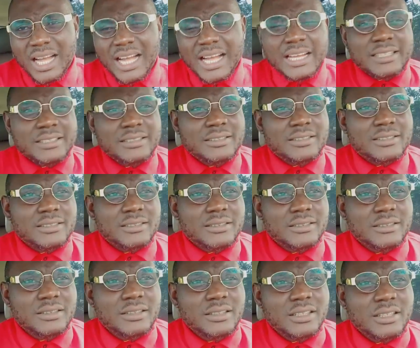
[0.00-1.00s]
And
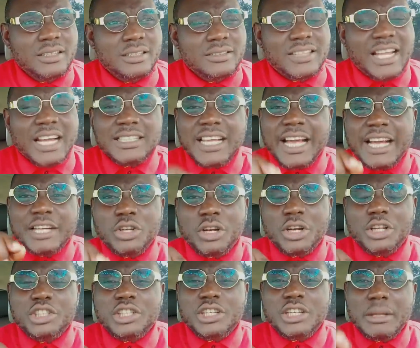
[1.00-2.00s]
that
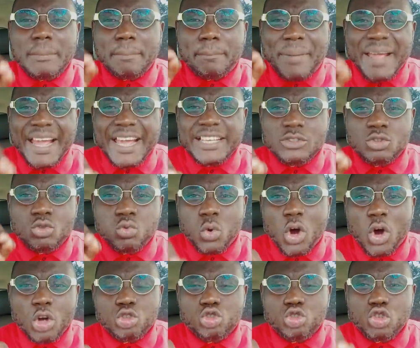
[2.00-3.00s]
ideologically based
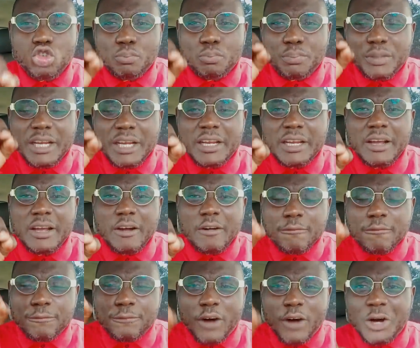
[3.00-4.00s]
war should be
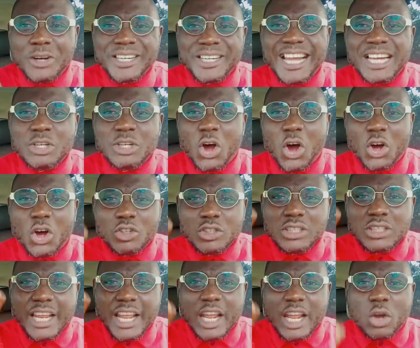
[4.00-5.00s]
founded
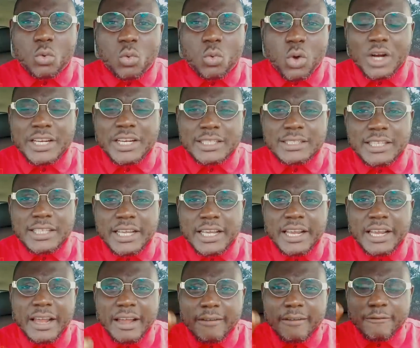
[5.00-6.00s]
on
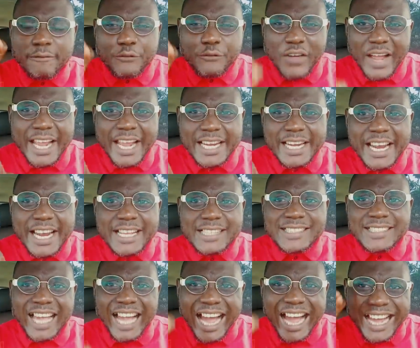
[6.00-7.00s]
equality,
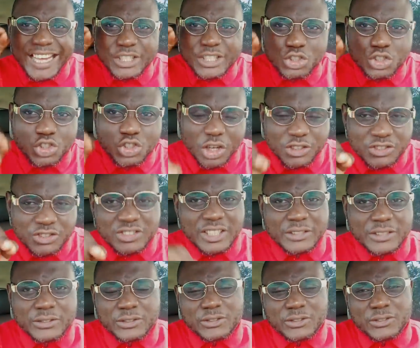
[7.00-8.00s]
fairness and
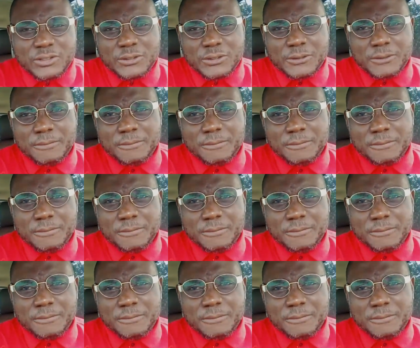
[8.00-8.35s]
justice.